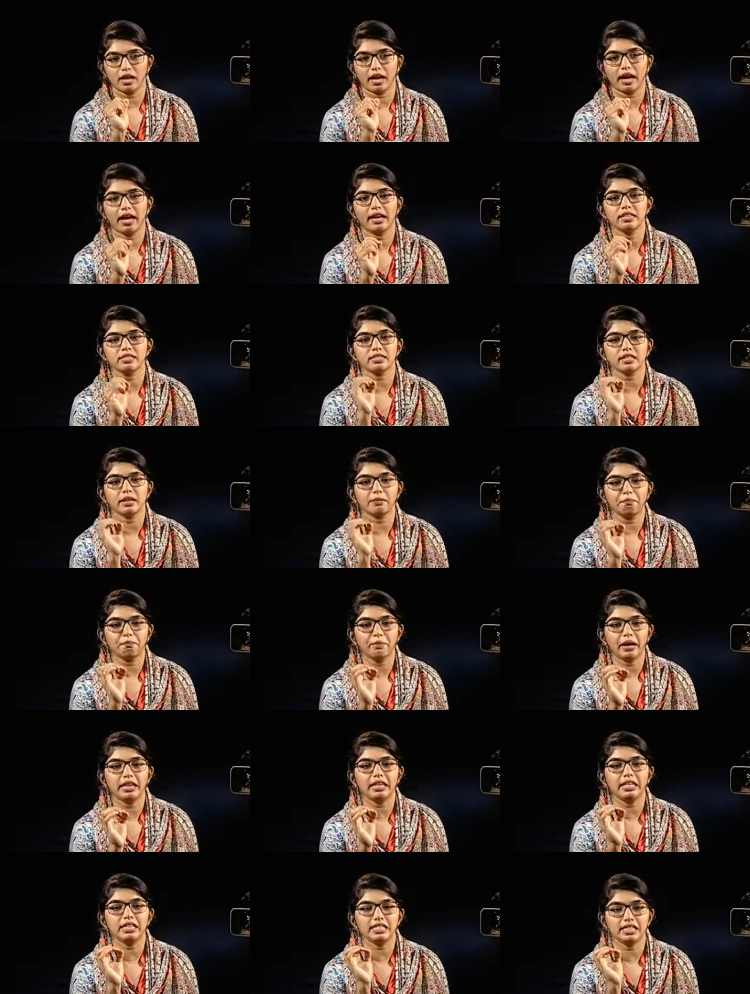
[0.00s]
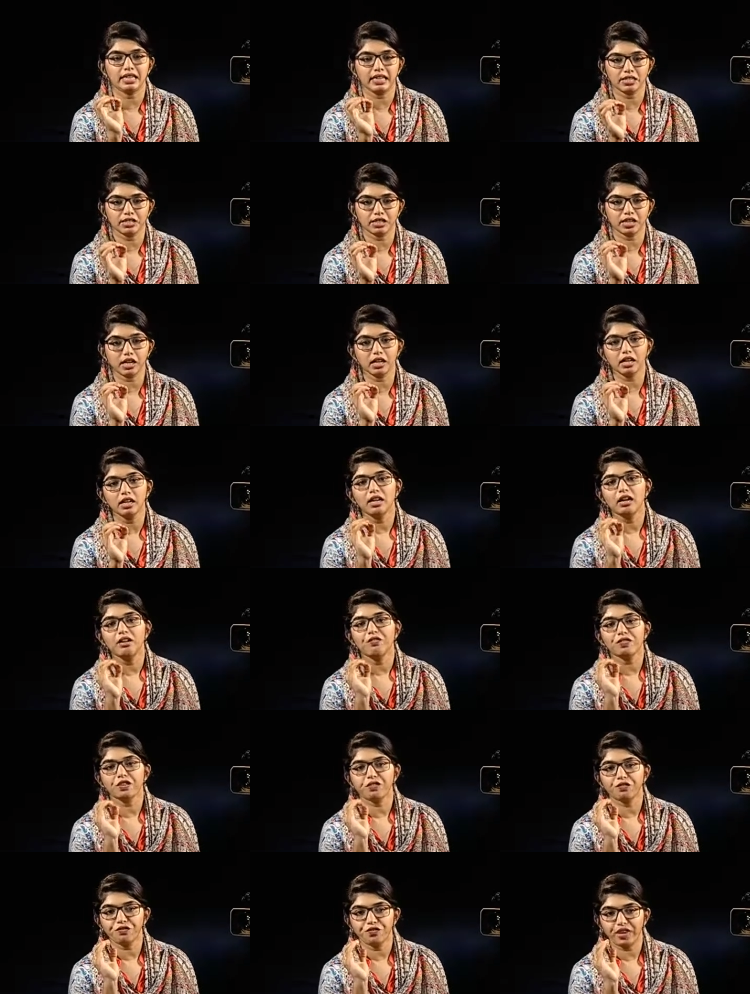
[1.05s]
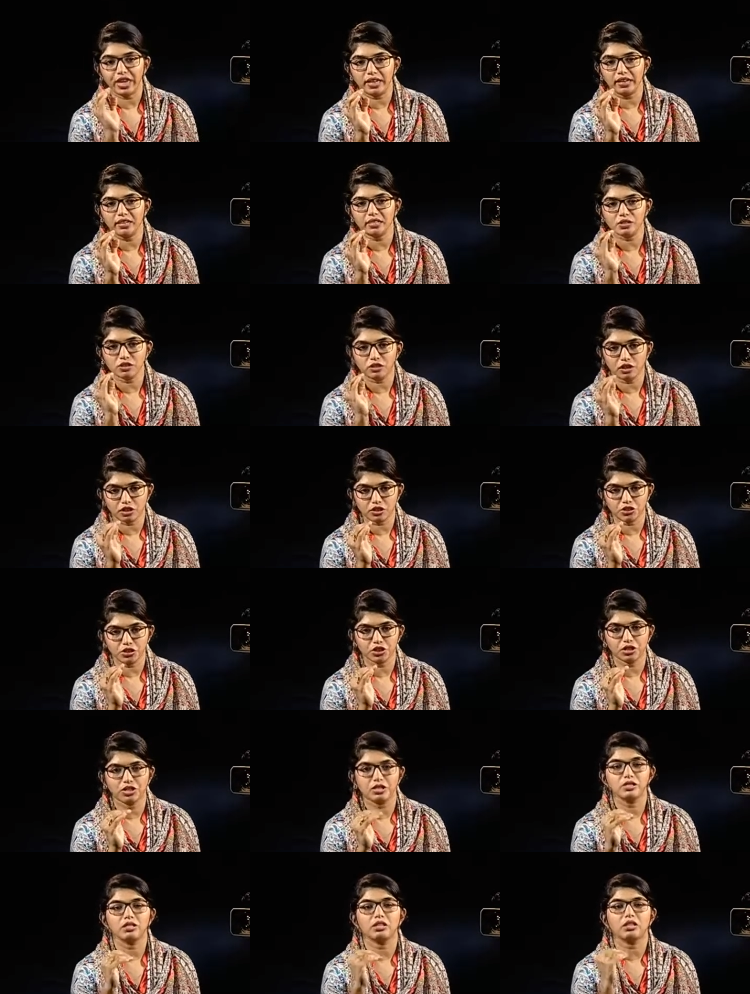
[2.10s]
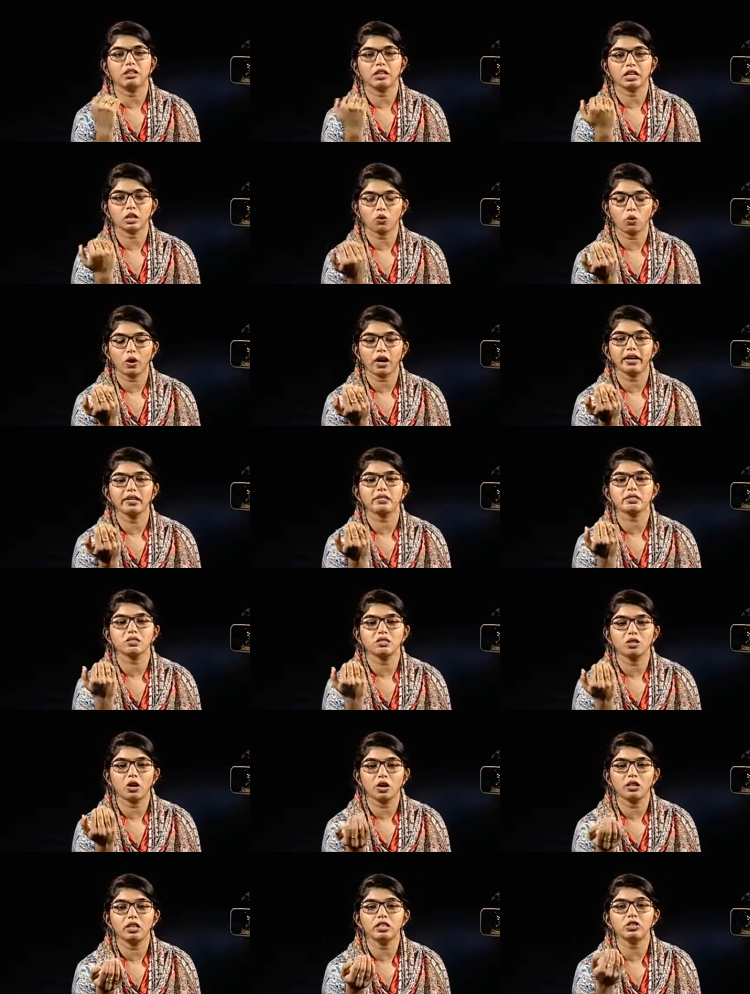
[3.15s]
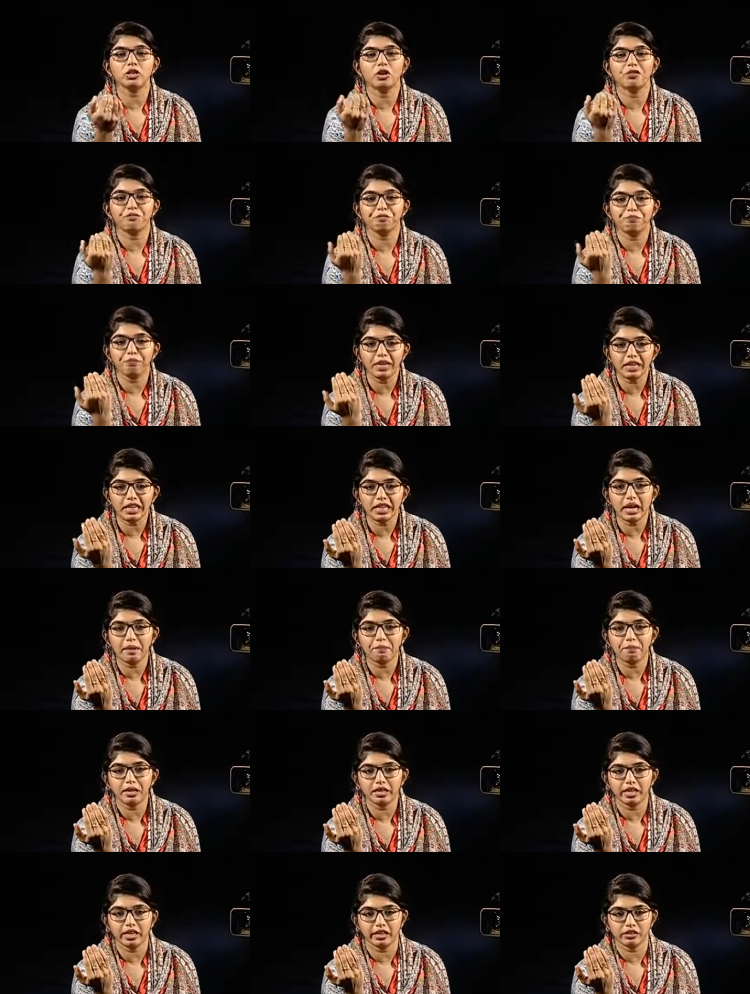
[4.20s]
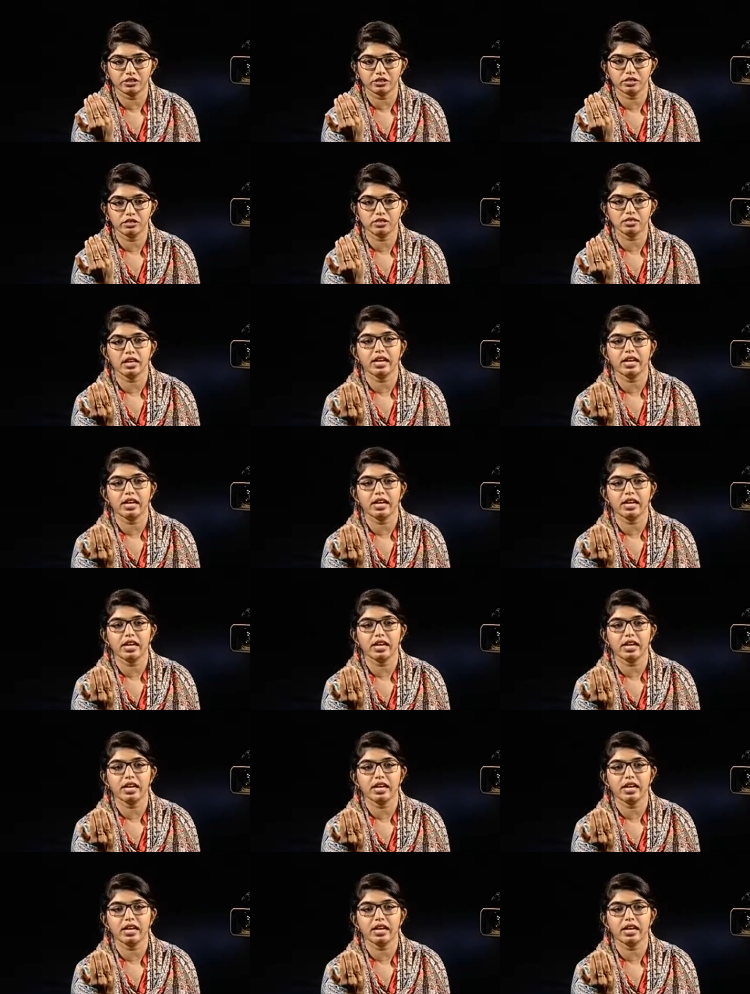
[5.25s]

as combining data from various structures requires knowledge of many applications,